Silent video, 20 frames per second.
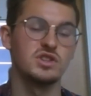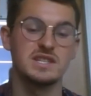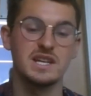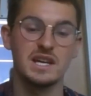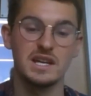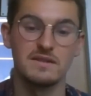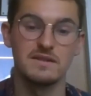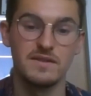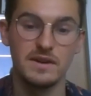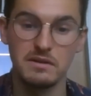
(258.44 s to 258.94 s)
you
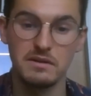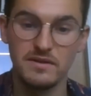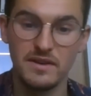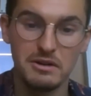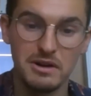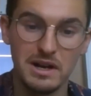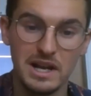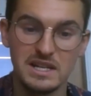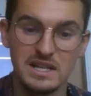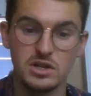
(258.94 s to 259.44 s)
decided very,
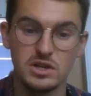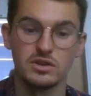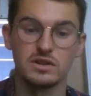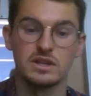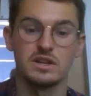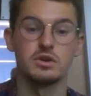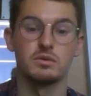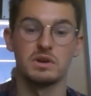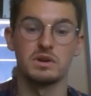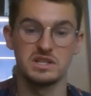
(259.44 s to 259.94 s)
very late
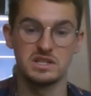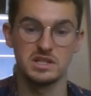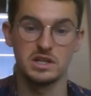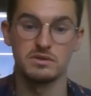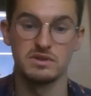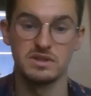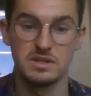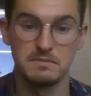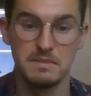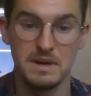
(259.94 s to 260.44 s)
on that you wanted to
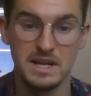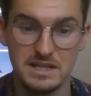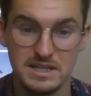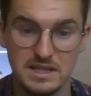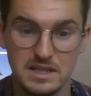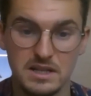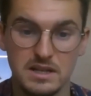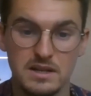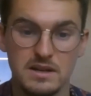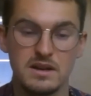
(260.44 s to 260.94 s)
go into
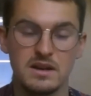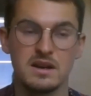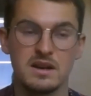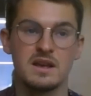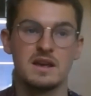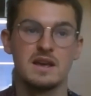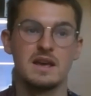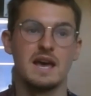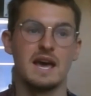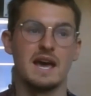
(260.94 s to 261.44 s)
medicine,
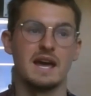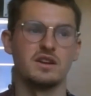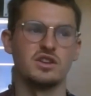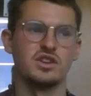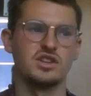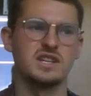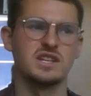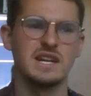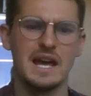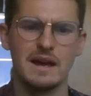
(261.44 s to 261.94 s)

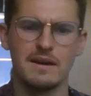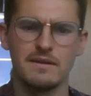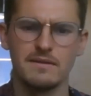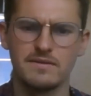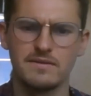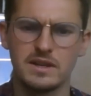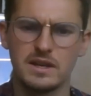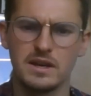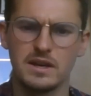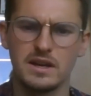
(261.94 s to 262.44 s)
and you didn't
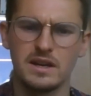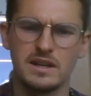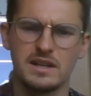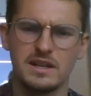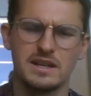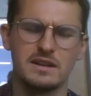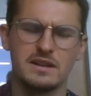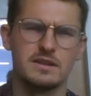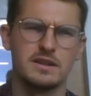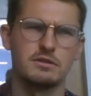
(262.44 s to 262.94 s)
have
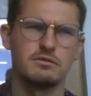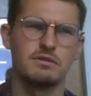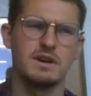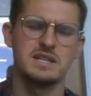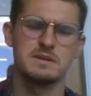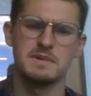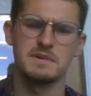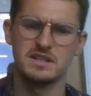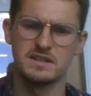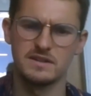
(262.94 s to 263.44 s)
the
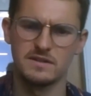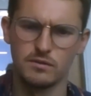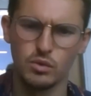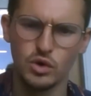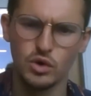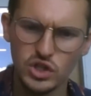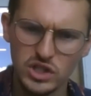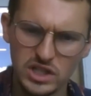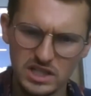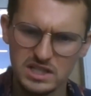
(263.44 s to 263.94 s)
right amount of
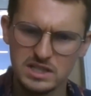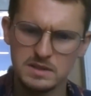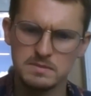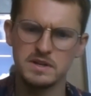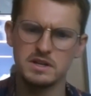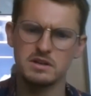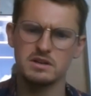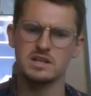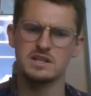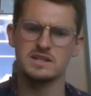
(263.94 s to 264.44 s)
work
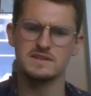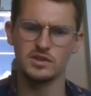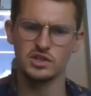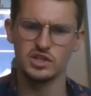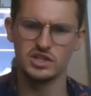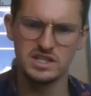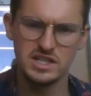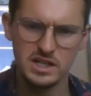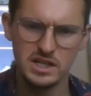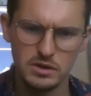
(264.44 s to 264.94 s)
experience,
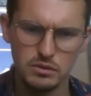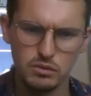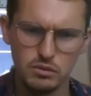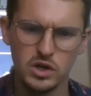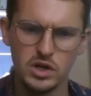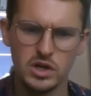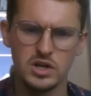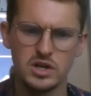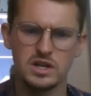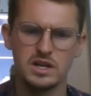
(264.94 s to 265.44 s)
volunteer
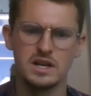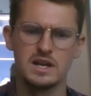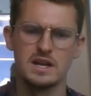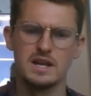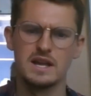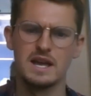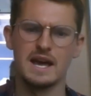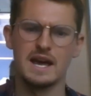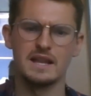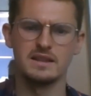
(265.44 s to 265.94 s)
work,
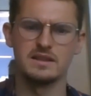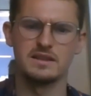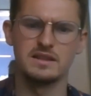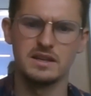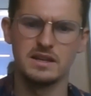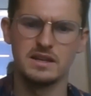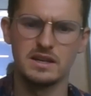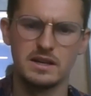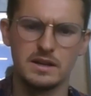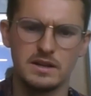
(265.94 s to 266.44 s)
and
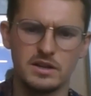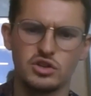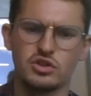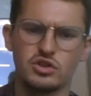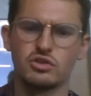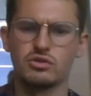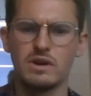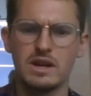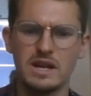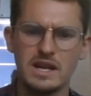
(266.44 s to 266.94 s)

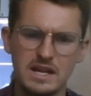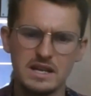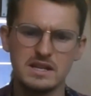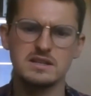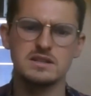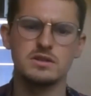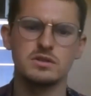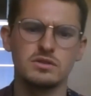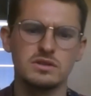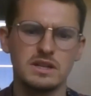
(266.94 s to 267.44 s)
your
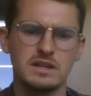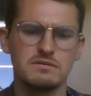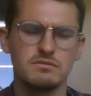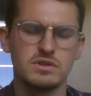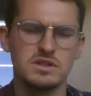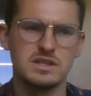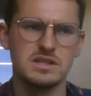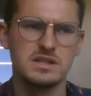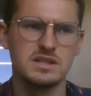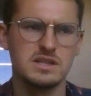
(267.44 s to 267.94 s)
grades and all that. It
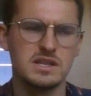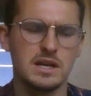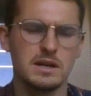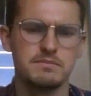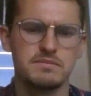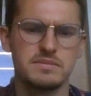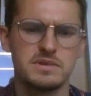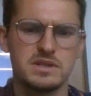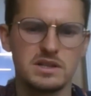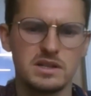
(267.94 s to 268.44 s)
wasn't
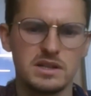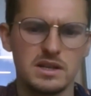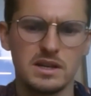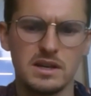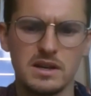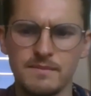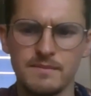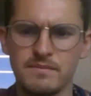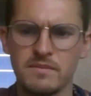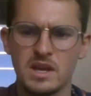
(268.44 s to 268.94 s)
up
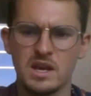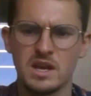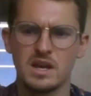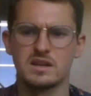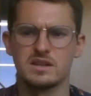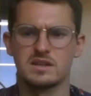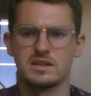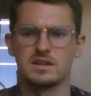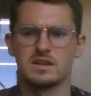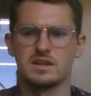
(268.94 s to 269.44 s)
to
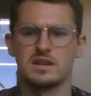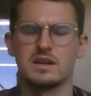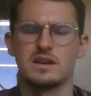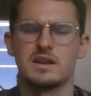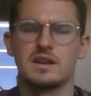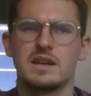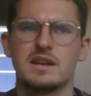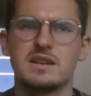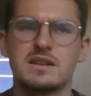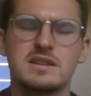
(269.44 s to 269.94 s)

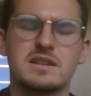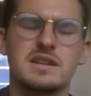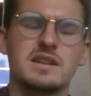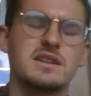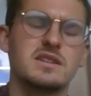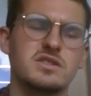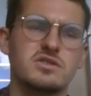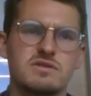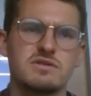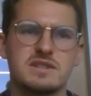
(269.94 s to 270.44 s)
the
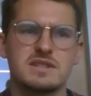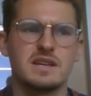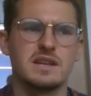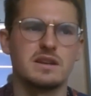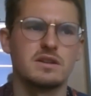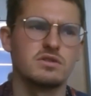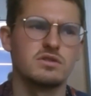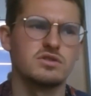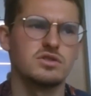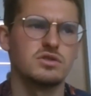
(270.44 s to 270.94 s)
industry
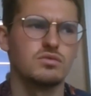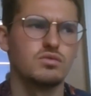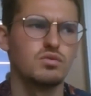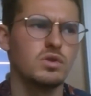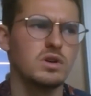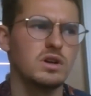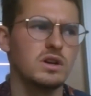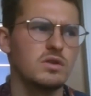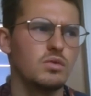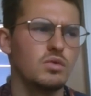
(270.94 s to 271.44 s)
standard. So
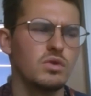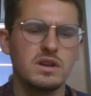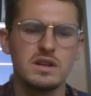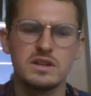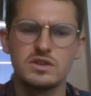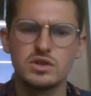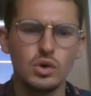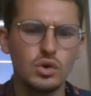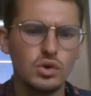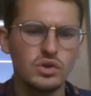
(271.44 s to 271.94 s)
what
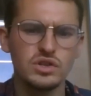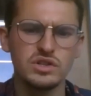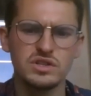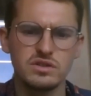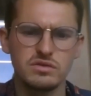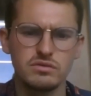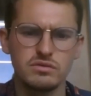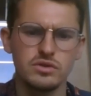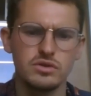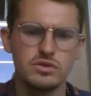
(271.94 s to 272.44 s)
talk
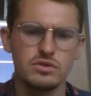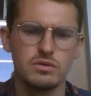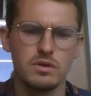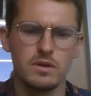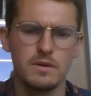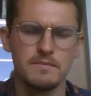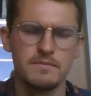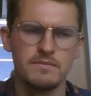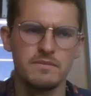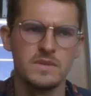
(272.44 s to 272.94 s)
us
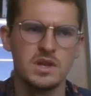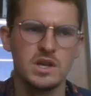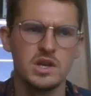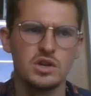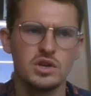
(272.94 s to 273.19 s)
through